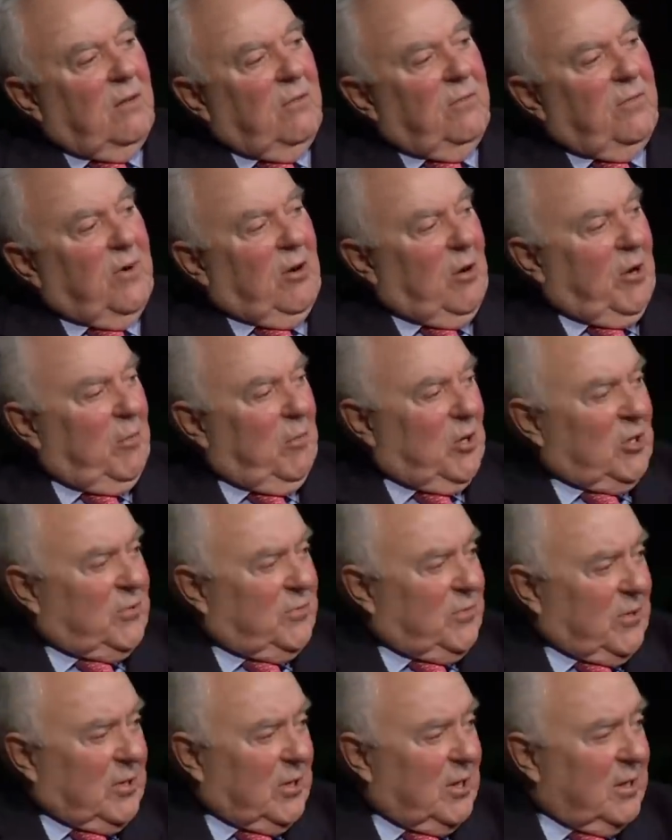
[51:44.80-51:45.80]
very much
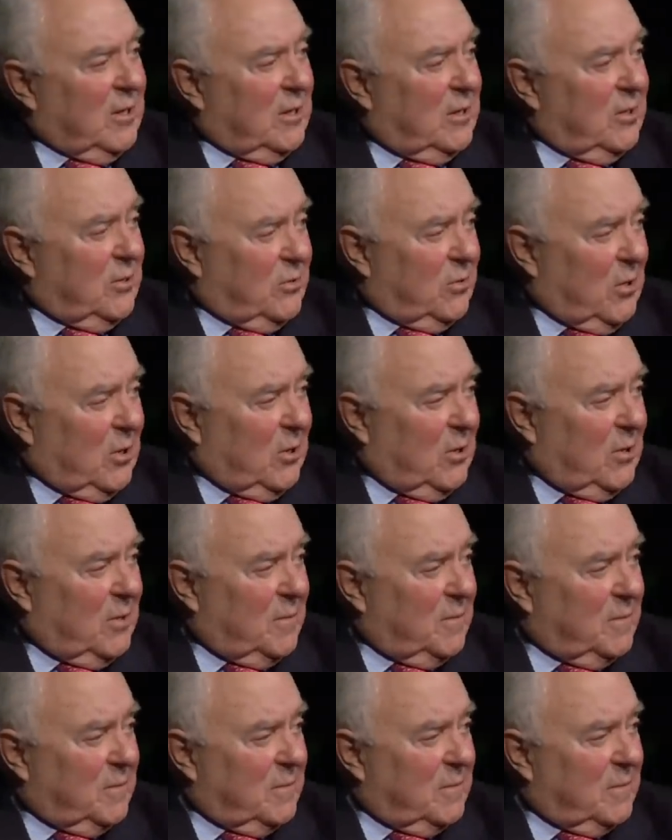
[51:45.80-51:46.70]
for gun control